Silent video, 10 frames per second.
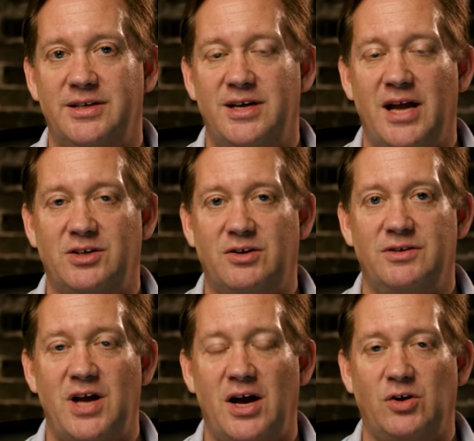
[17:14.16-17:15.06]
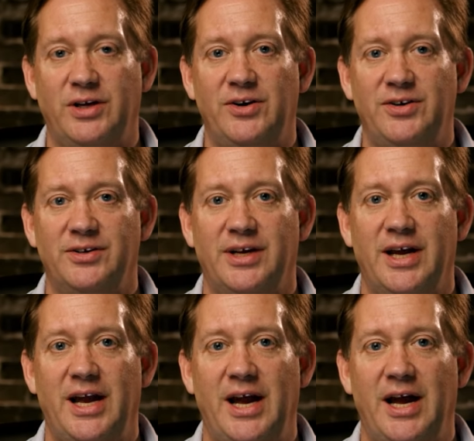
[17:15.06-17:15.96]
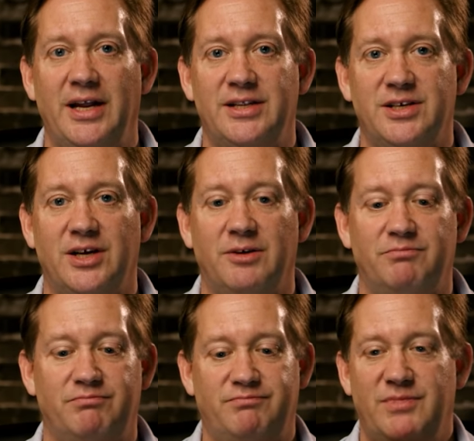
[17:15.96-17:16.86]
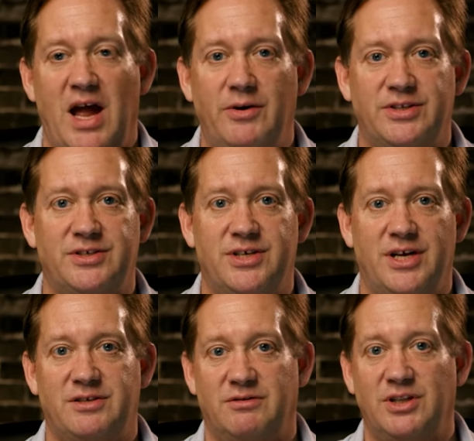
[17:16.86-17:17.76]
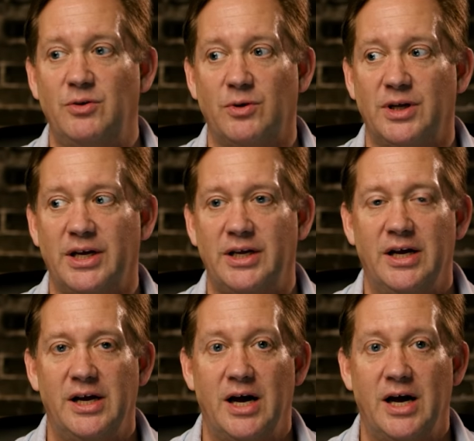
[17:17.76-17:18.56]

got cleared, and it's now it's just literally